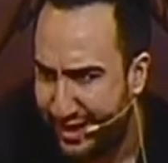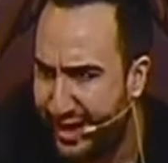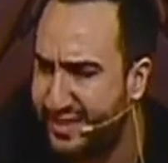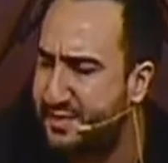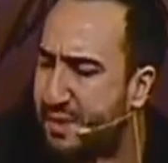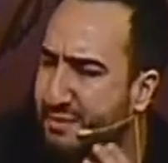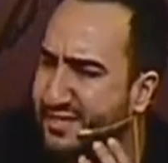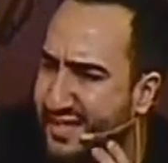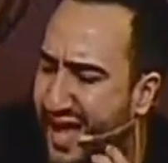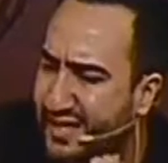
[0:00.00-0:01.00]
Asked Imam
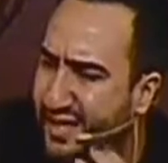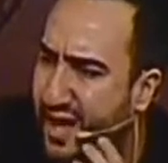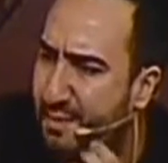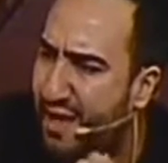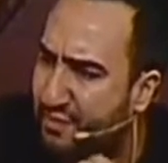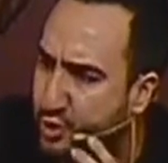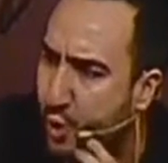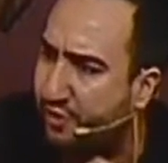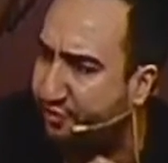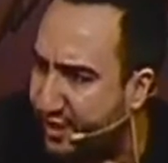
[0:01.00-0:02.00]
al-Sadiq about the
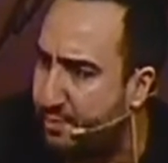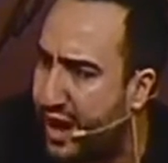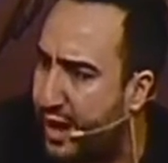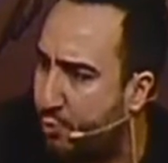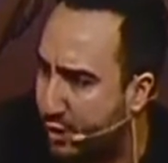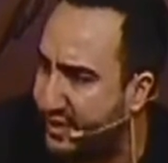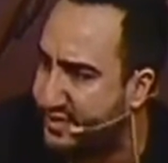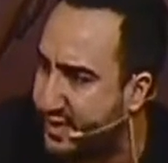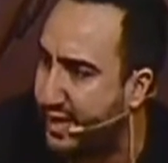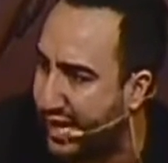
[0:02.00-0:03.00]
12th Imam when
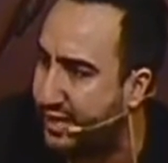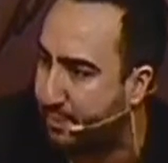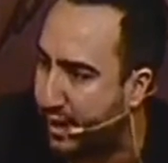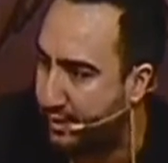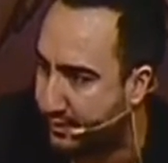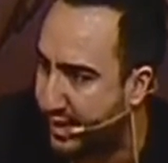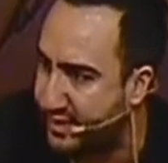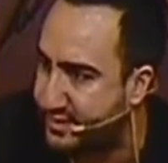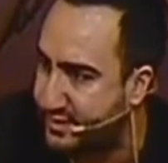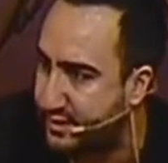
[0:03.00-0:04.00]
he's in Ghaiba.
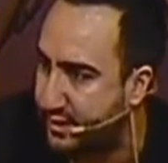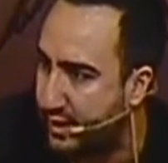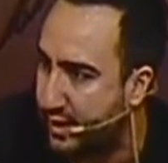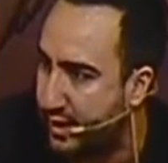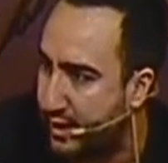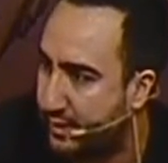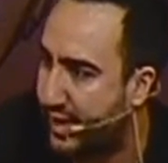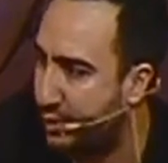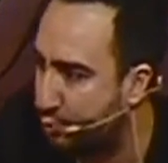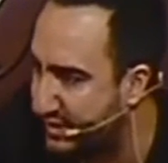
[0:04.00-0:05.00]
Yes?
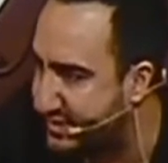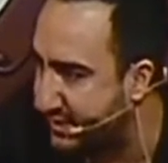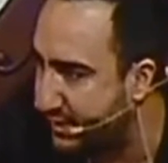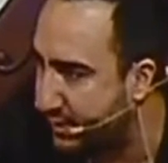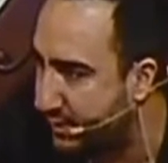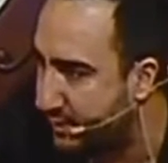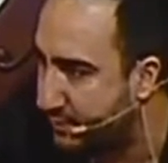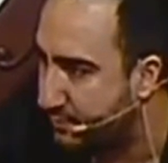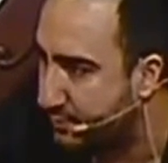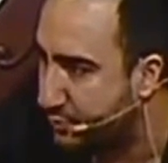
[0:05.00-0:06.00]
Can we see
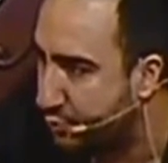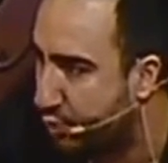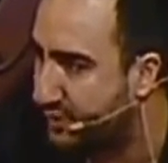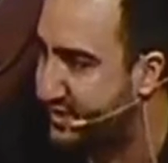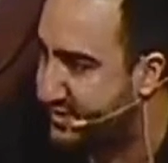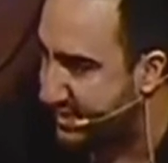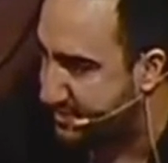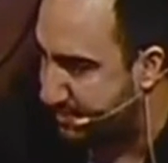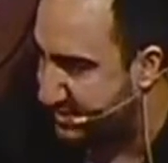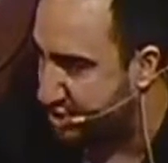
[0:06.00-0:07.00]
him? What is his
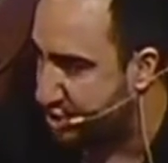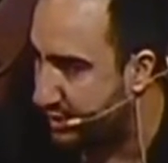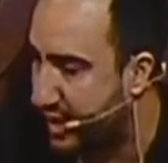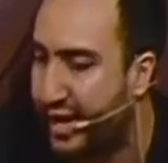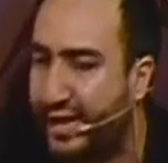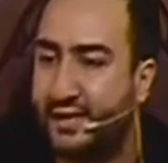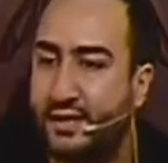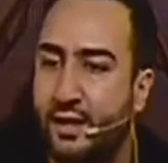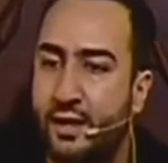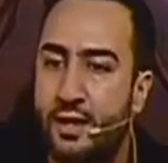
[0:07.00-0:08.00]
position
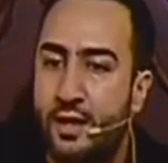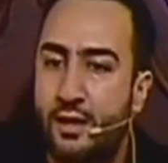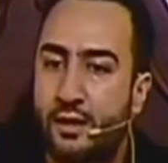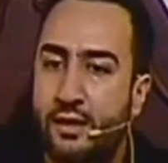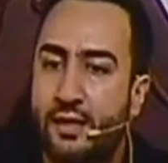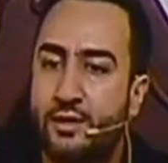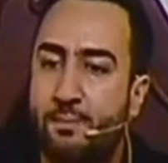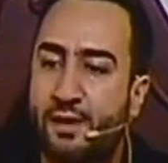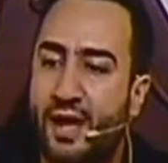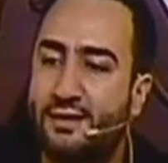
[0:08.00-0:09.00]
like? He
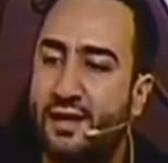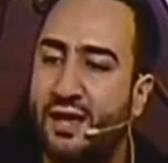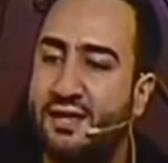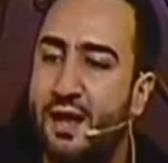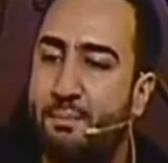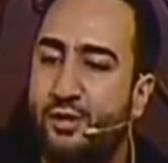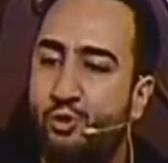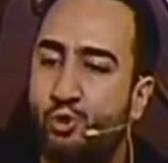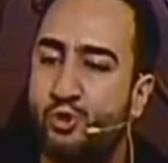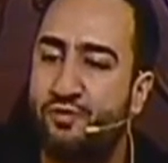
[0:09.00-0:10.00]
replied, like Nabi
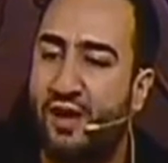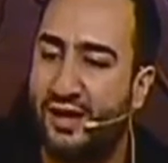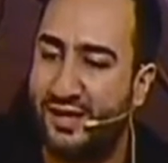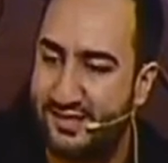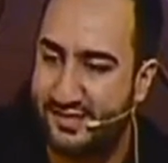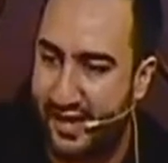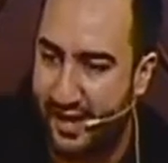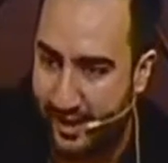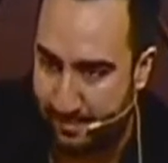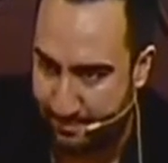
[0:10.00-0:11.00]
Yusuf alayhi
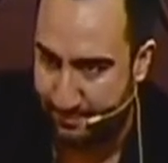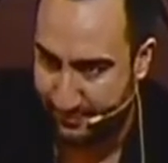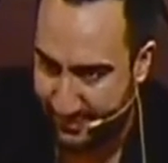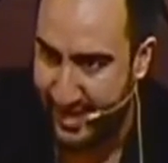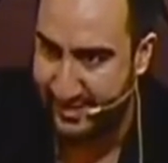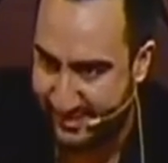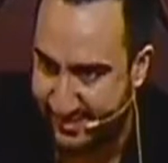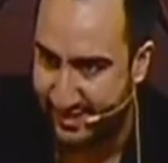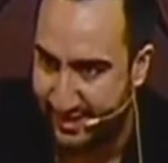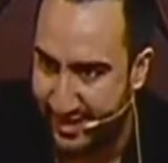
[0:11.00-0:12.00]
salam. Yes?